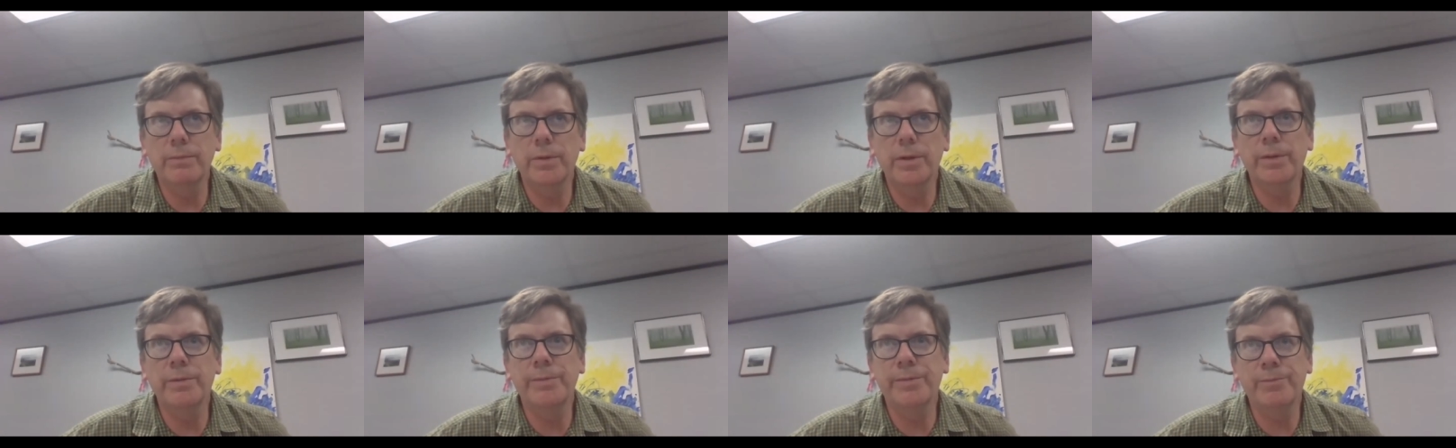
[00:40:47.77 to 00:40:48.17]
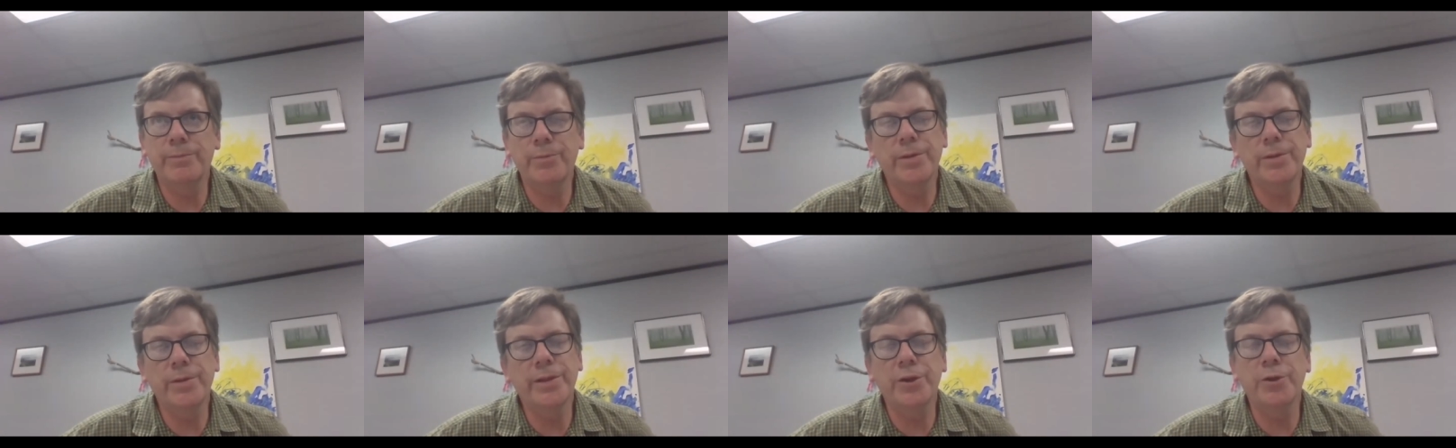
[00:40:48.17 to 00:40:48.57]
a
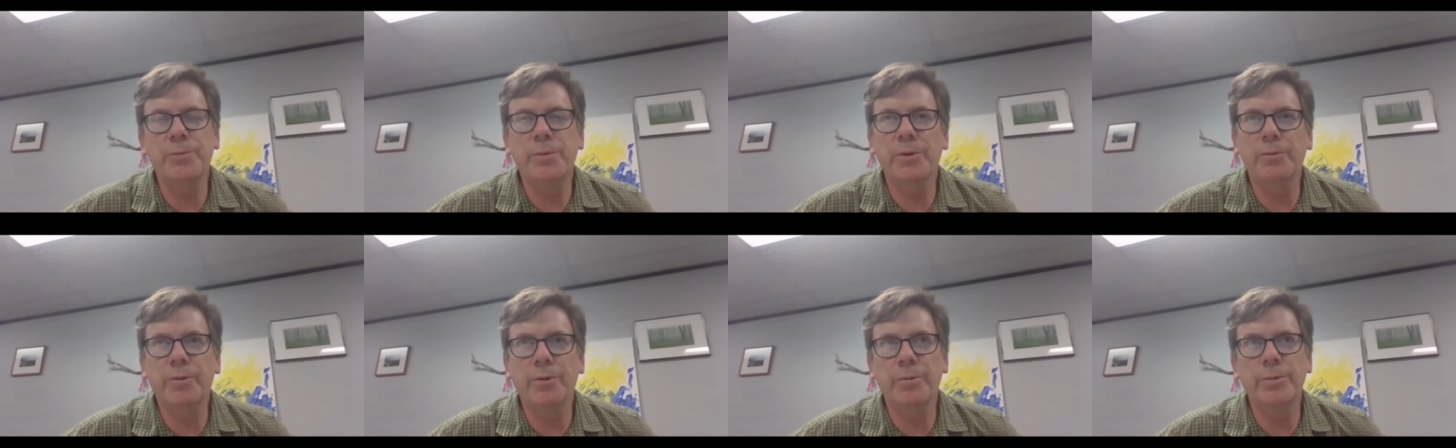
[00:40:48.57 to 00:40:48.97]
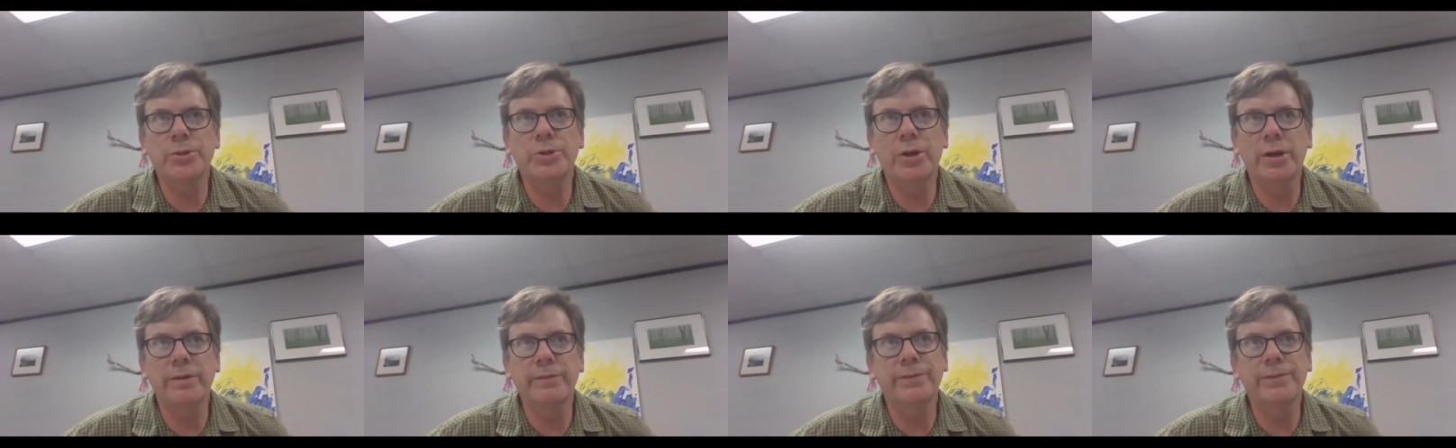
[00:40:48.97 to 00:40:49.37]
little bit what we're
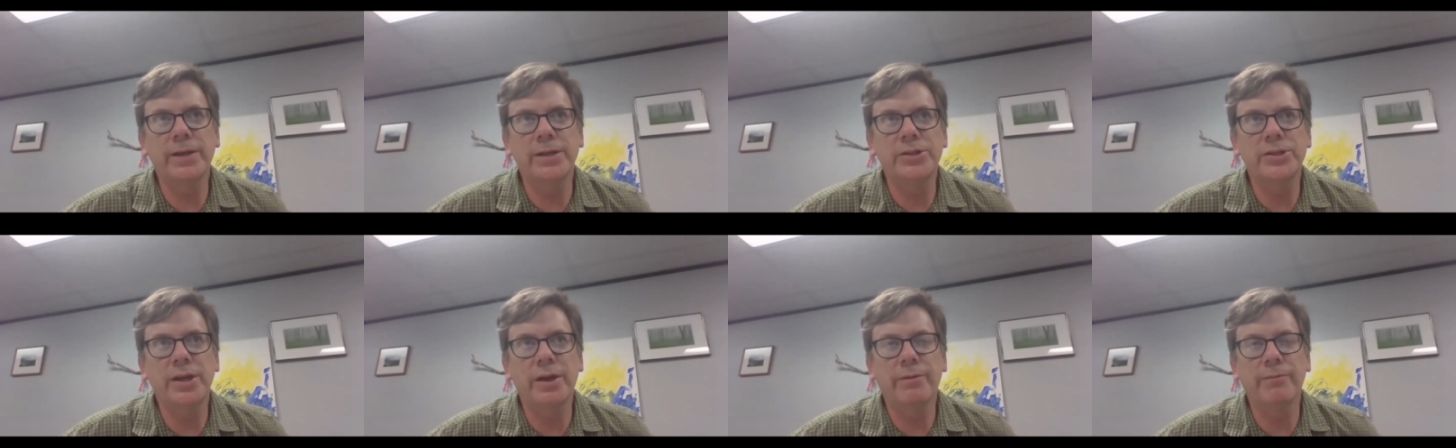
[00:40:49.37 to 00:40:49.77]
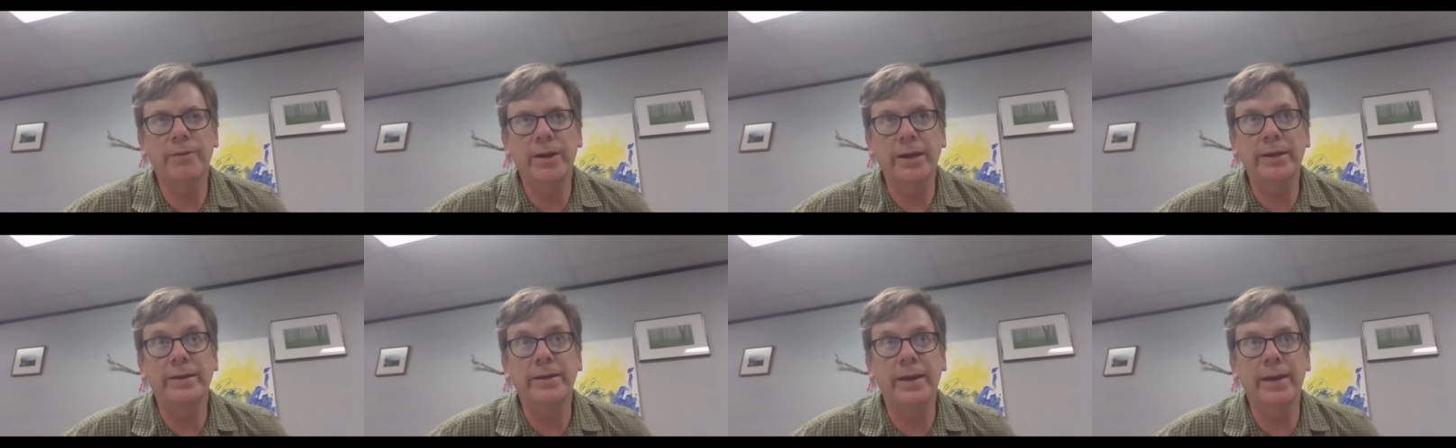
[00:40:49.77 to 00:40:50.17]
trying to flesh out
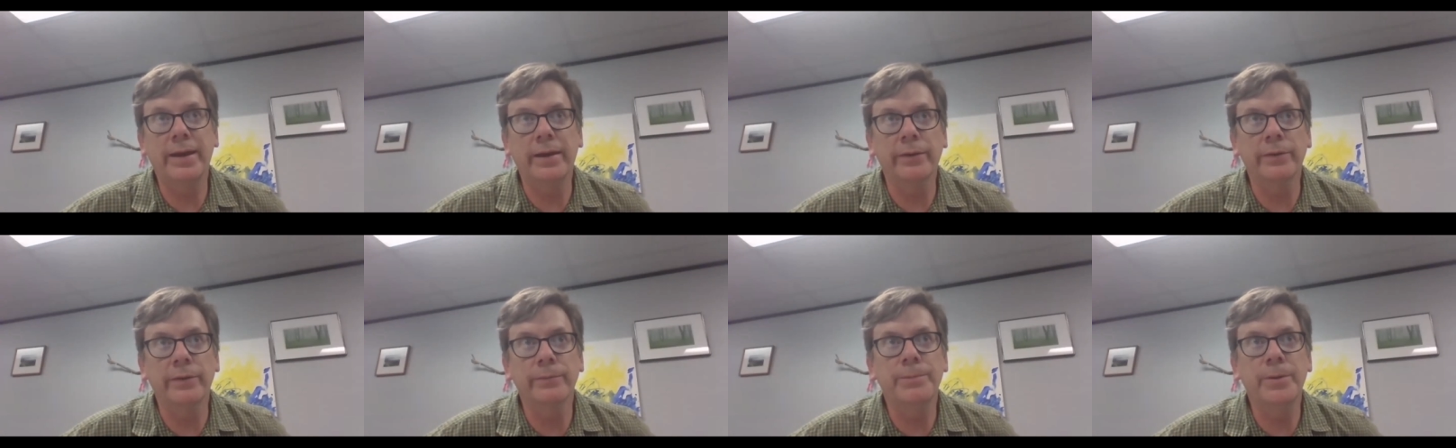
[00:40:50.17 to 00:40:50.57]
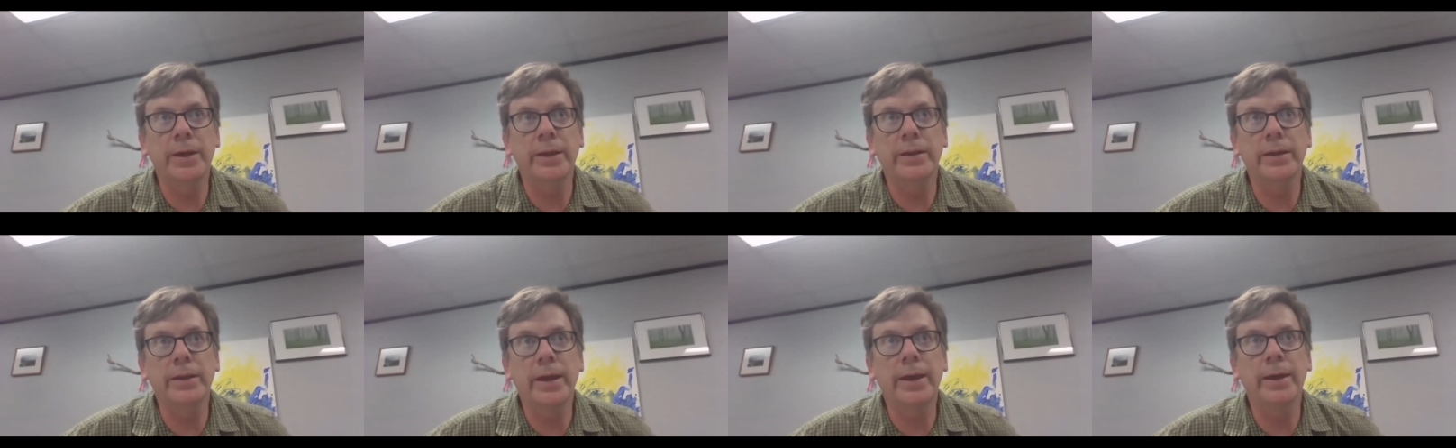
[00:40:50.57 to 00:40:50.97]
right now,
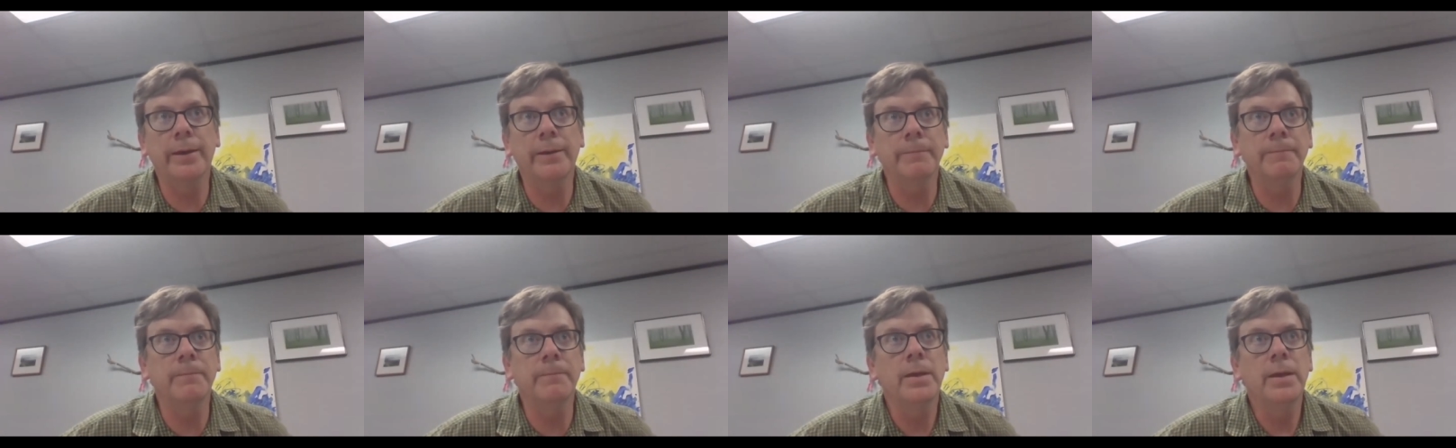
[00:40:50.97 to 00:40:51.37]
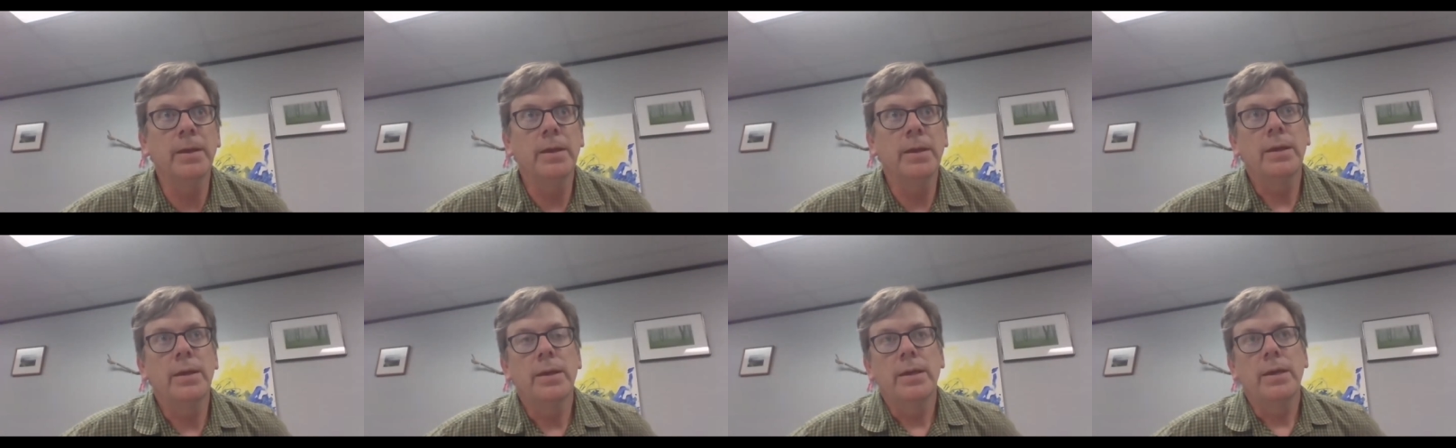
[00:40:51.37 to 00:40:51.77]
but um,
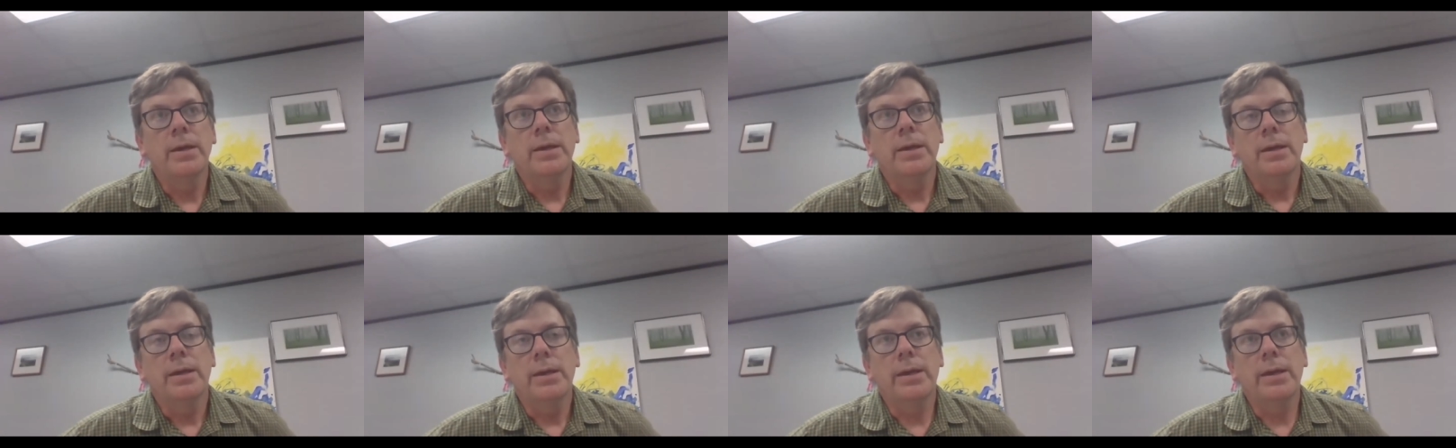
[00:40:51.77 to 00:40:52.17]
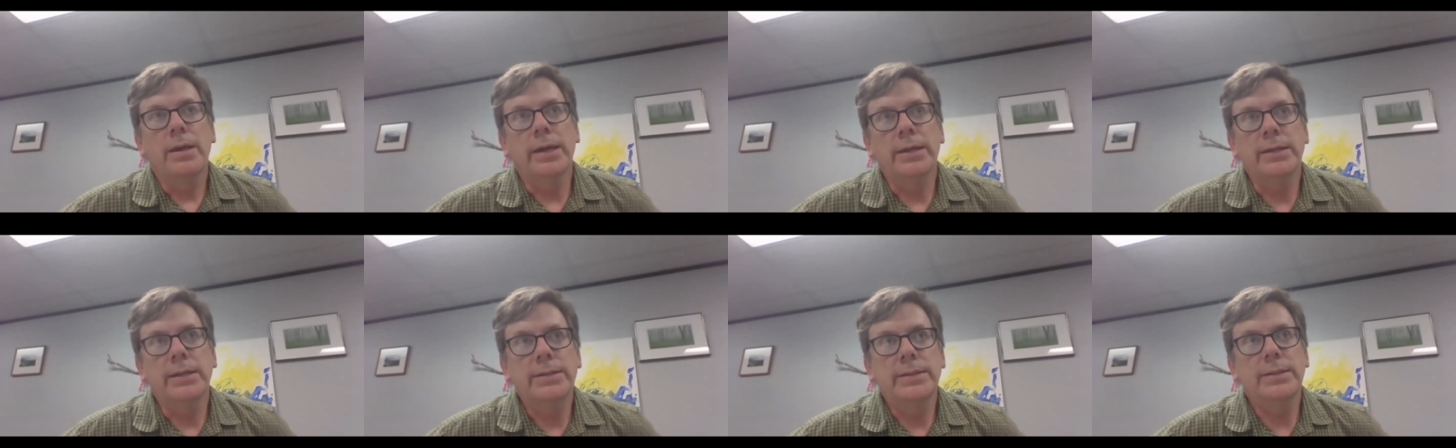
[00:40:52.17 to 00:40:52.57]

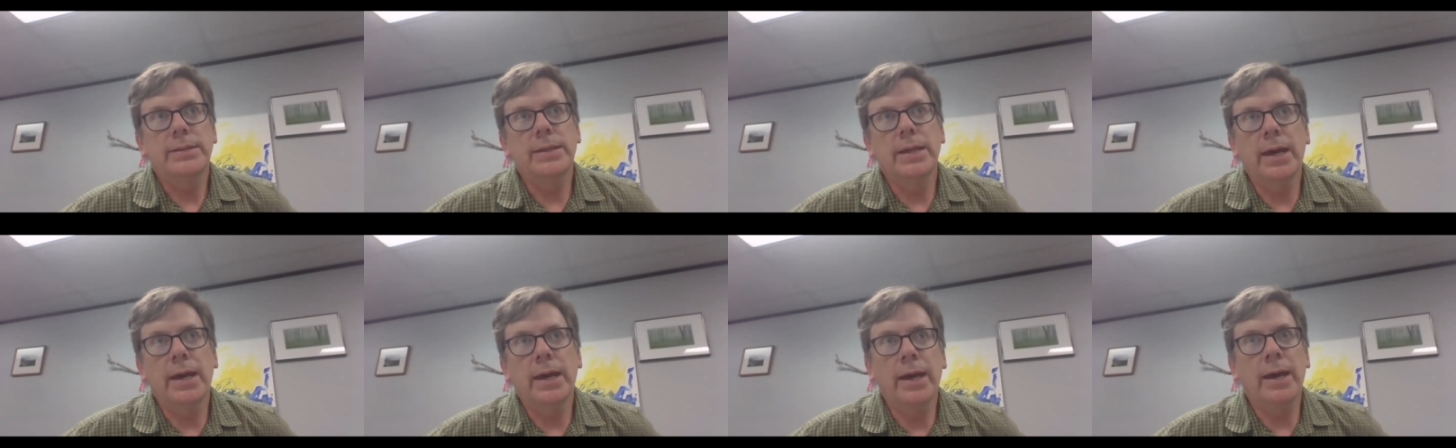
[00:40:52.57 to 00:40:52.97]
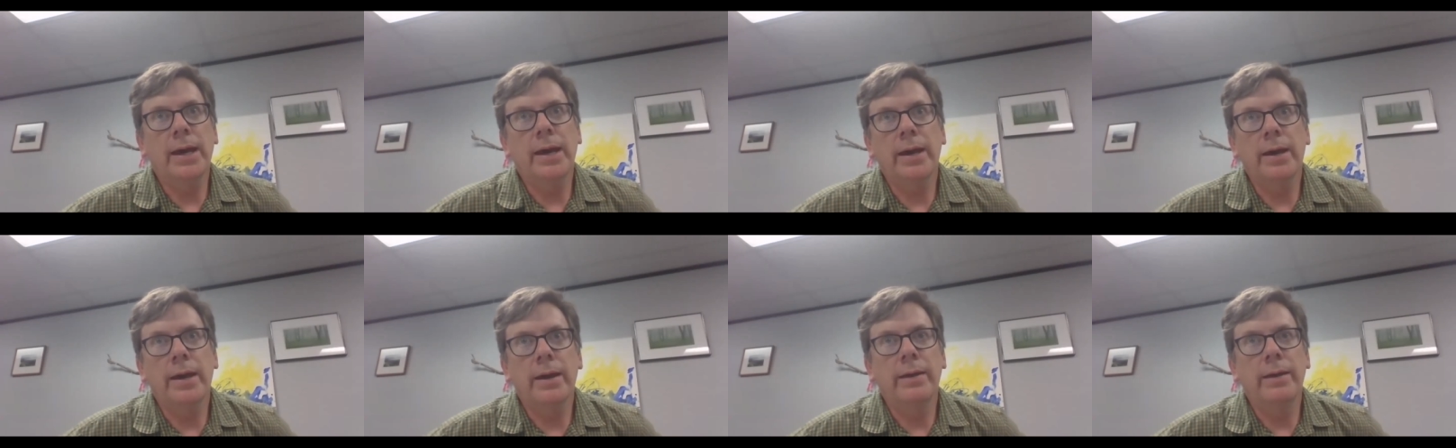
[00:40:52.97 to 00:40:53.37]
it's
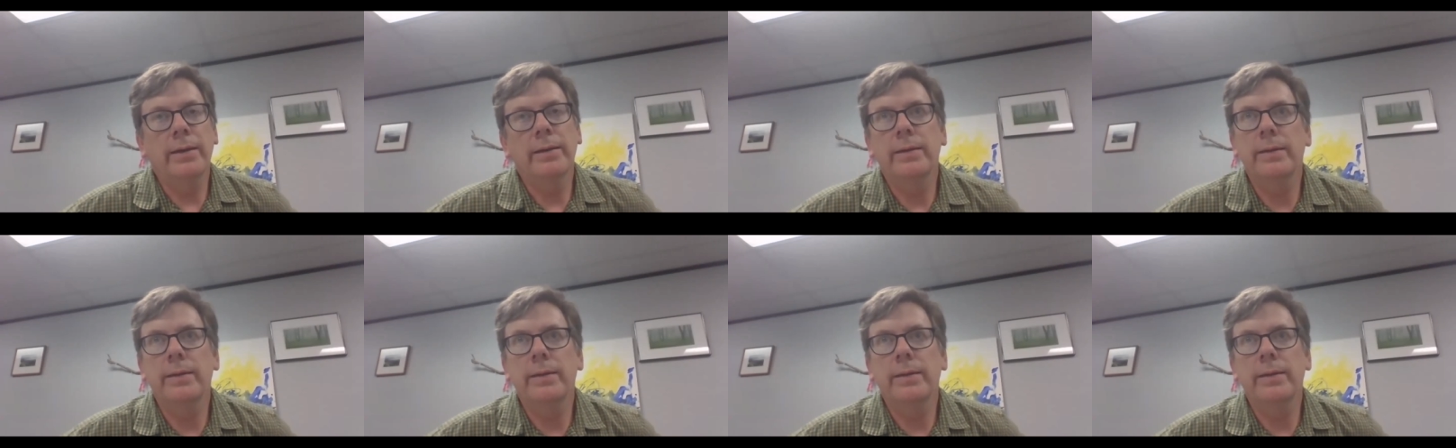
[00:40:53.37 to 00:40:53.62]
uh,